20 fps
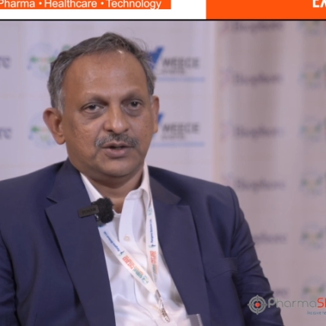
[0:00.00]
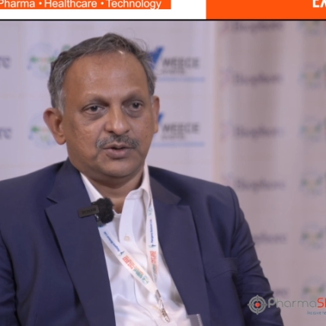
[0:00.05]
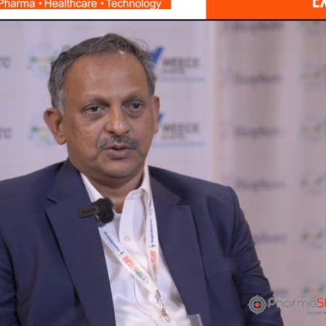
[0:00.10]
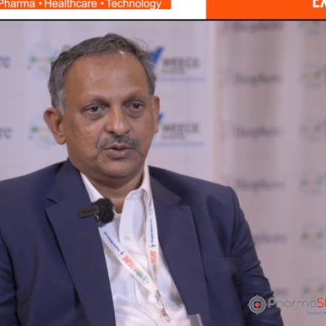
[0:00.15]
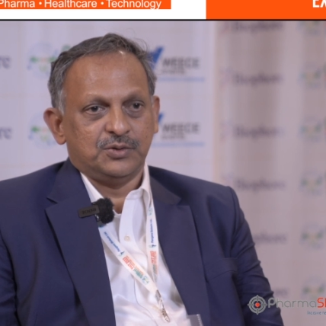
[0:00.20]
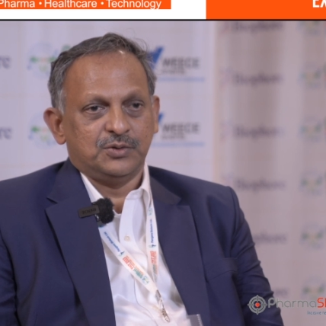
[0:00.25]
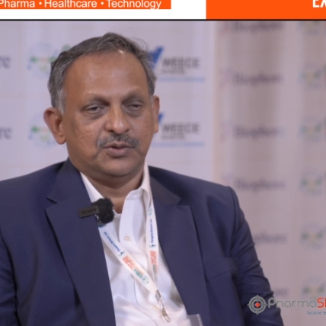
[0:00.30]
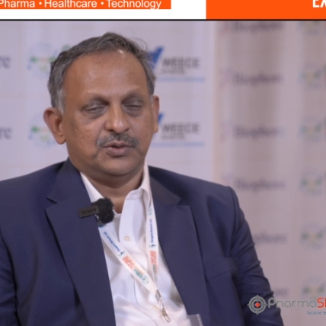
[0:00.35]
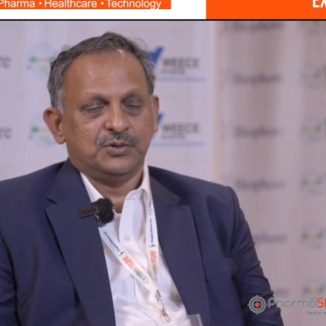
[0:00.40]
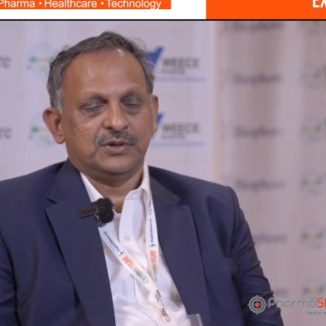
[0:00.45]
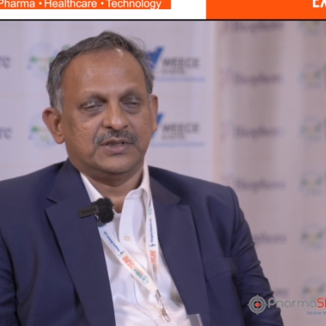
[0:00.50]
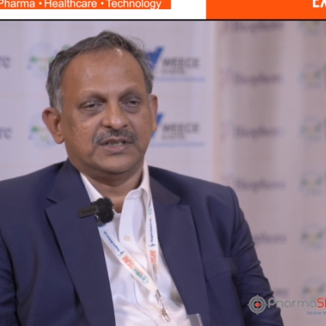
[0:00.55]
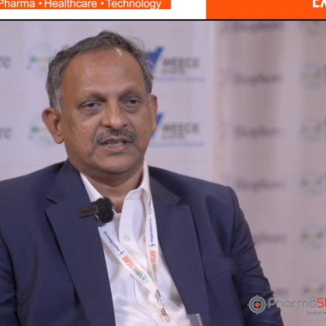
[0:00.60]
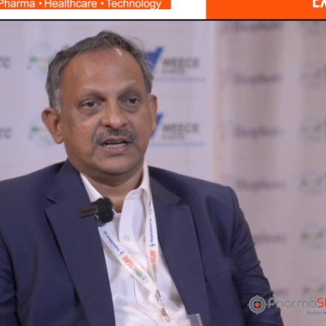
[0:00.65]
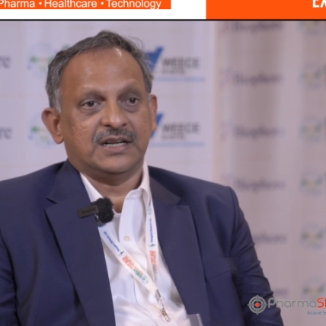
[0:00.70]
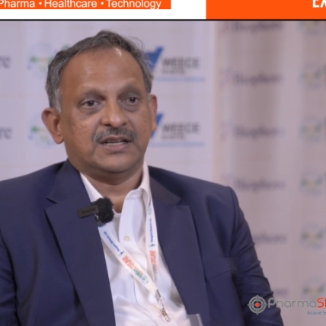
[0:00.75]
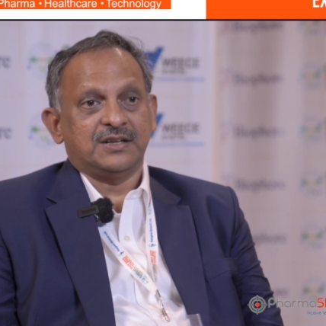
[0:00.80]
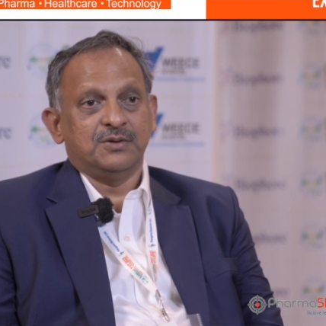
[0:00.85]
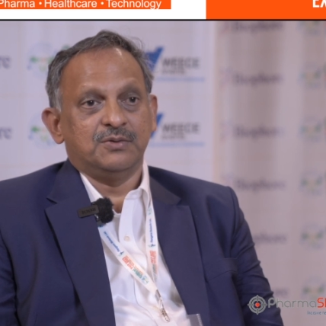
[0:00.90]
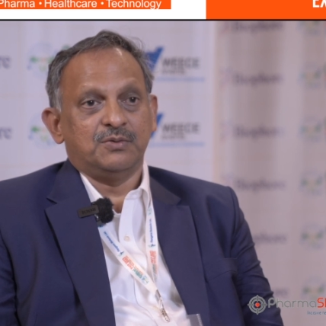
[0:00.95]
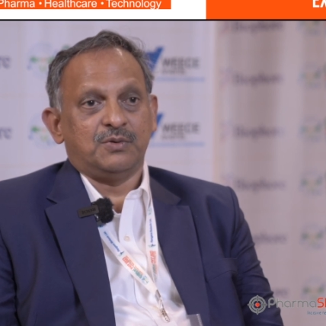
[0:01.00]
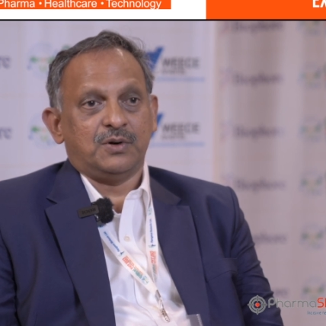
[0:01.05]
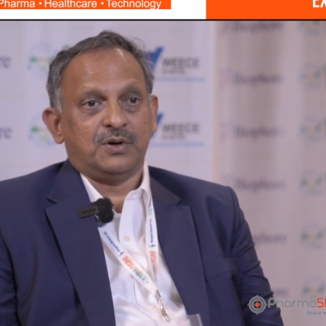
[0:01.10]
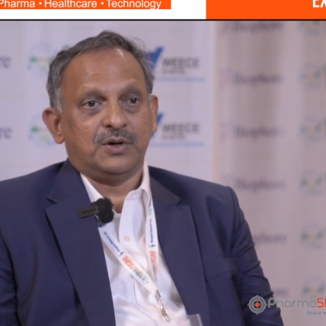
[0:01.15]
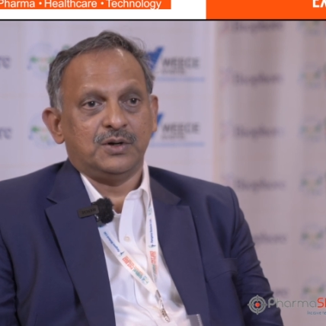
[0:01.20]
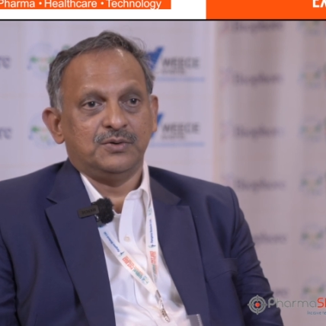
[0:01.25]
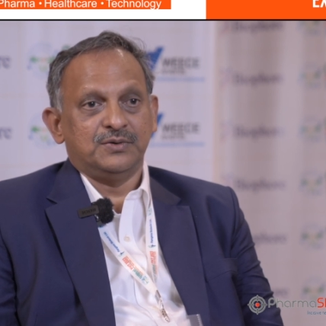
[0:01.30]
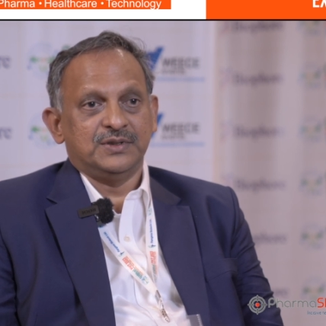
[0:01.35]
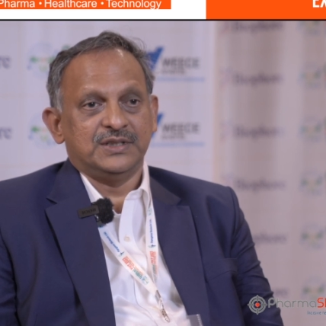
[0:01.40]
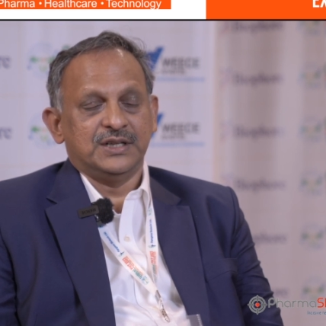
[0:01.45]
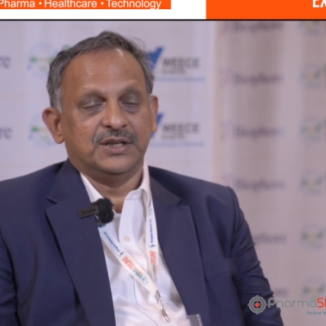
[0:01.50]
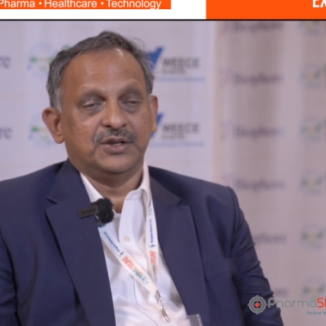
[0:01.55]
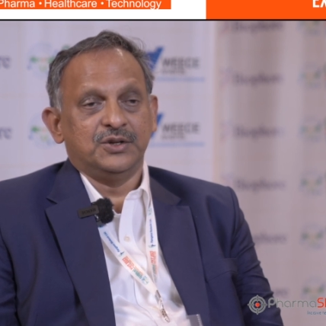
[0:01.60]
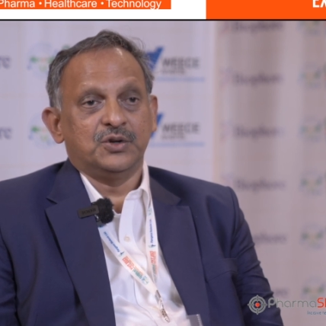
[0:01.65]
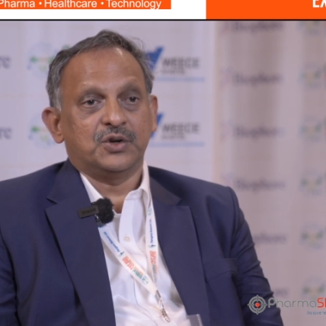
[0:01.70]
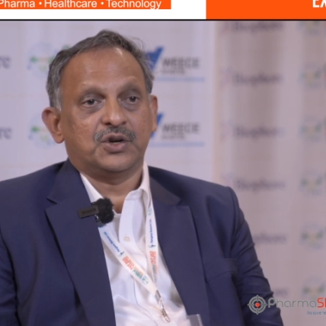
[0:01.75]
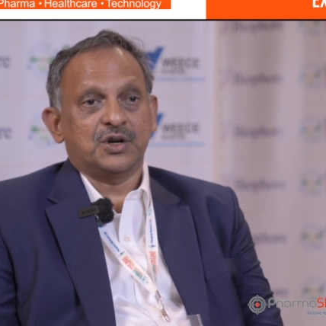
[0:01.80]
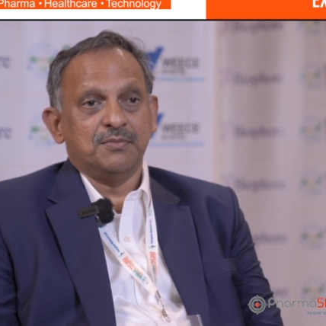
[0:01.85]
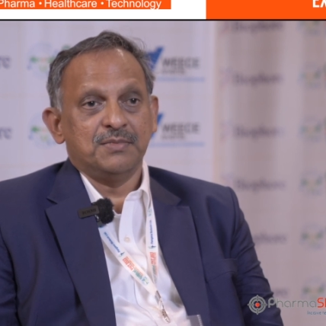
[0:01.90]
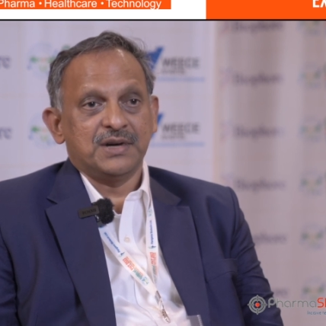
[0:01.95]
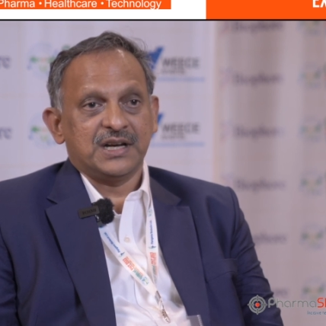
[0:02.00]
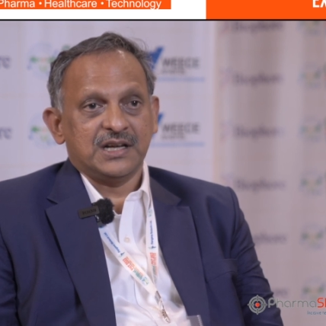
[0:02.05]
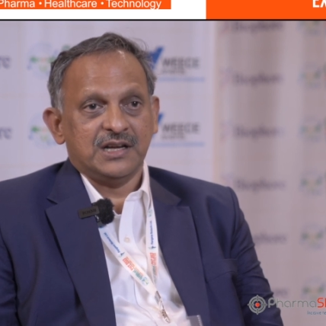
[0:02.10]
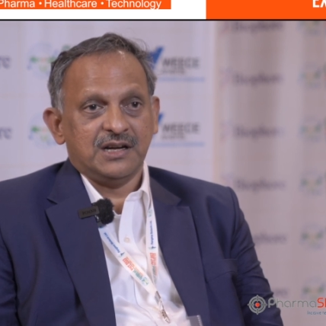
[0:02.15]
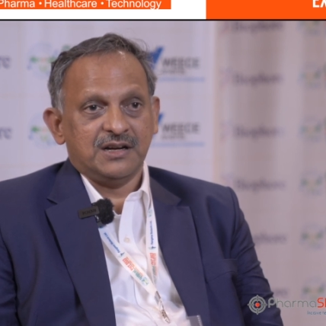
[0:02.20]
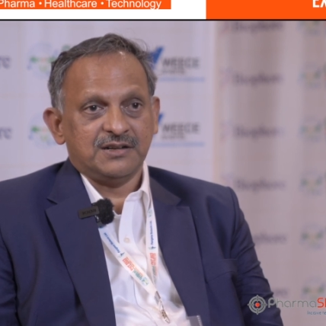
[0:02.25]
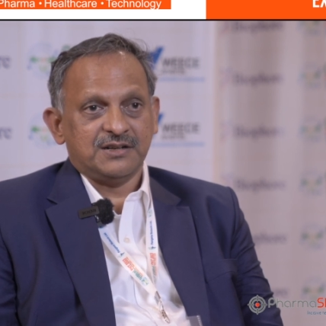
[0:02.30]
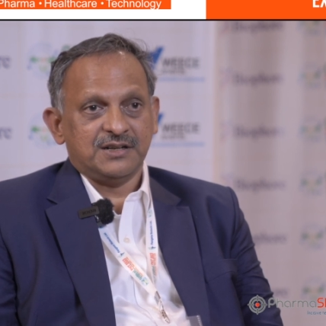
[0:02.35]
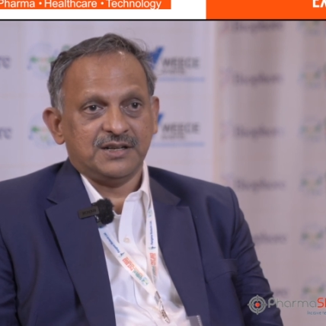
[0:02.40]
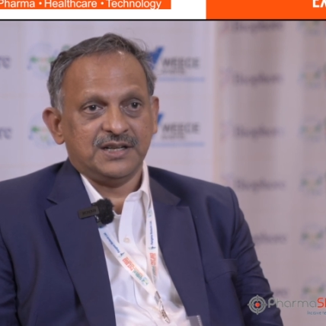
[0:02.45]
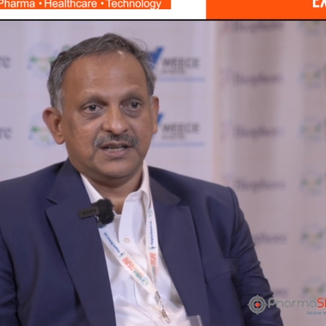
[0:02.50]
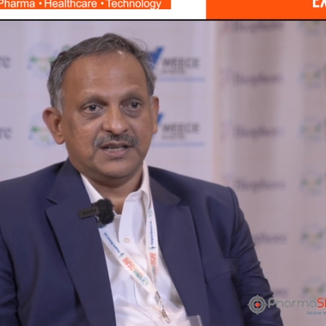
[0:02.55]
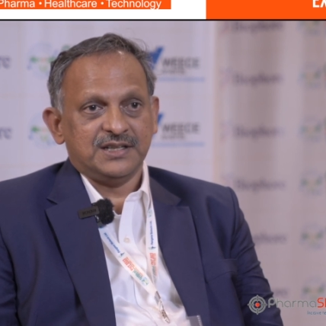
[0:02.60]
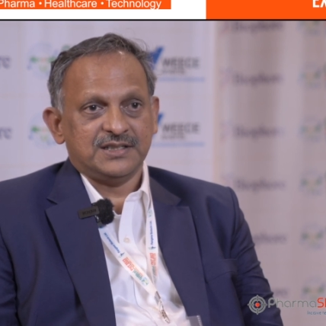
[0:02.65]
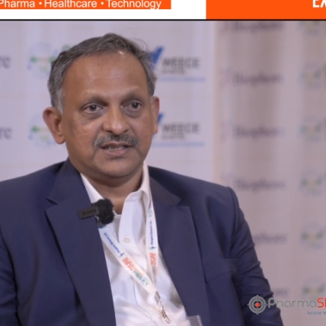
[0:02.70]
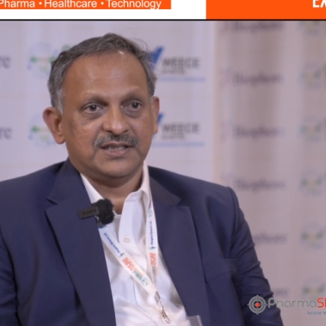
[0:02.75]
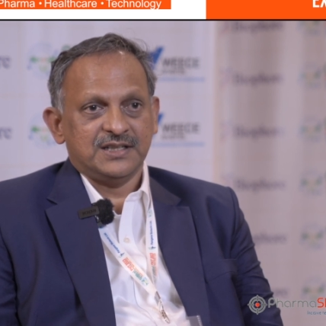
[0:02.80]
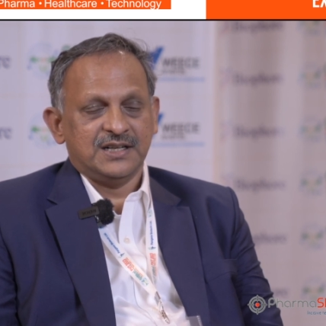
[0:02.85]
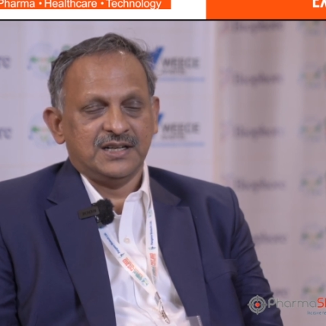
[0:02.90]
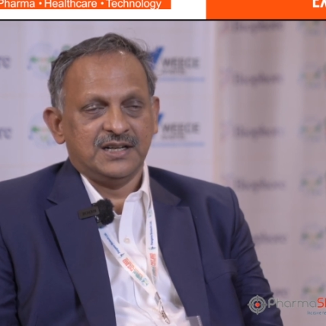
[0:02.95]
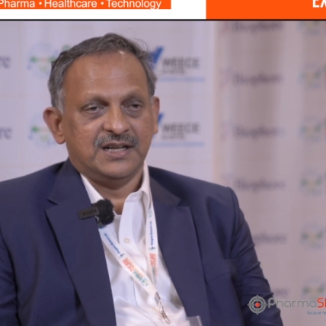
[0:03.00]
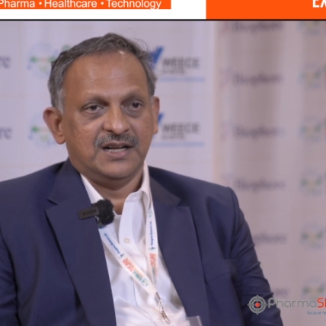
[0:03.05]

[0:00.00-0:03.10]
to get involved with the new chemical entities,